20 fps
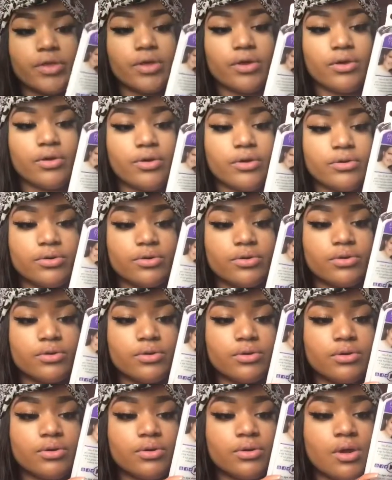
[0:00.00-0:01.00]
their
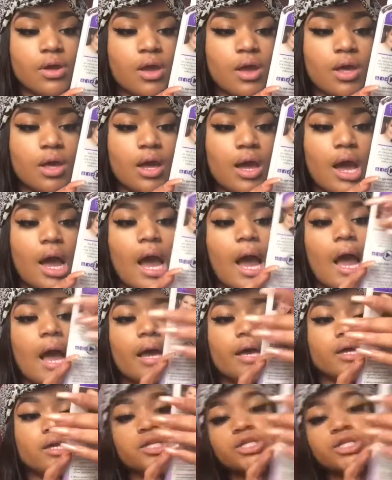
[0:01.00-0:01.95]
eye